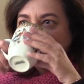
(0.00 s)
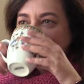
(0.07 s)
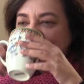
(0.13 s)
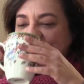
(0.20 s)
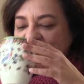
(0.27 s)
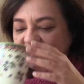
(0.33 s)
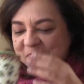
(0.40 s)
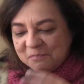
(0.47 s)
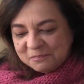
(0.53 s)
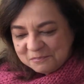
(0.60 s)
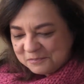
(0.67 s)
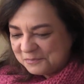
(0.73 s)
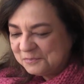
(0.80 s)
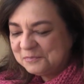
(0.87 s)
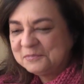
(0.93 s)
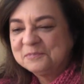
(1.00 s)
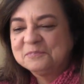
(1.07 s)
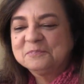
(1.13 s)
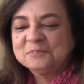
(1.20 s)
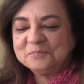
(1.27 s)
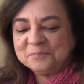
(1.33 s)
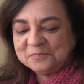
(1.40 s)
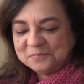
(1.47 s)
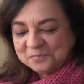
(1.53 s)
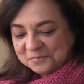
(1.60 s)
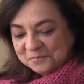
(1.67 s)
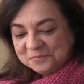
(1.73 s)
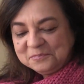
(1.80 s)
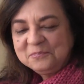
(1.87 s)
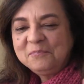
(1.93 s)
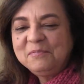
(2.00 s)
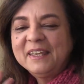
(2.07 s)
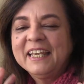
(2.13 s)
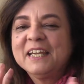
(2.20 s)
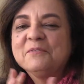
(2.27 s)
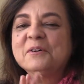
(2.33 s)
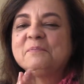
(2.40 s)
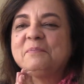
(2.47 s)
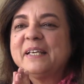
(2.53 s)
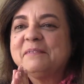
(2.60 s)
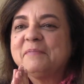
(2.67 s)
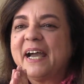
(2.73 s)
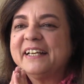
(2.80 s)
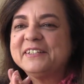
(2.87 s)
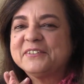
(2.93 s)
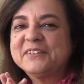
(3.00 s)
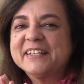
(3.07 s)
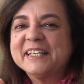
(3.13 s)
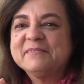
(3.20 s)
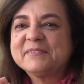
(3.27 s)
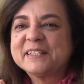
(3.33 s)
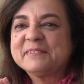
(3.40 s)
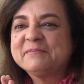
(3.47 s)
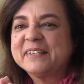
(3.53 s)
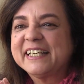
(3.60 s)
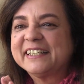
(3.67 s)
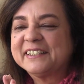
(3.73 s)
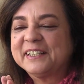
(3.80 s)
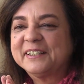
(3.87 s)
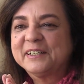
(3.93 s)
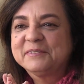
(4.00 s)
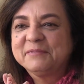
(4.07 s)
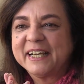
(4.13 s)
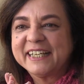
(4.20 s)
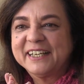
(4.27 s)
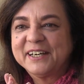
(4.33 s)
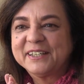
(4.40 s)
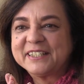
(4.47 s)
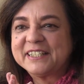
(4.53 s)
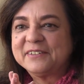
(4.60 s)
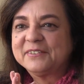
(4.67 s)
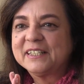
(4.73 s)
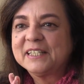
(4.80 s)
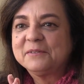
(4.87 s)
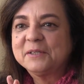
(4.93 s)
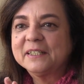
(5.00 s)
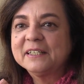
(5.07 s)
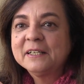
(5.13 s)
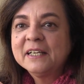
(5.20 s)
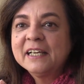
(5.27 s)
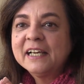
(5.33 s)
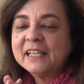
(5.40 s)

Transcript: Mm-mm. It would be my dream to meet her. Oh my gosh, it really would.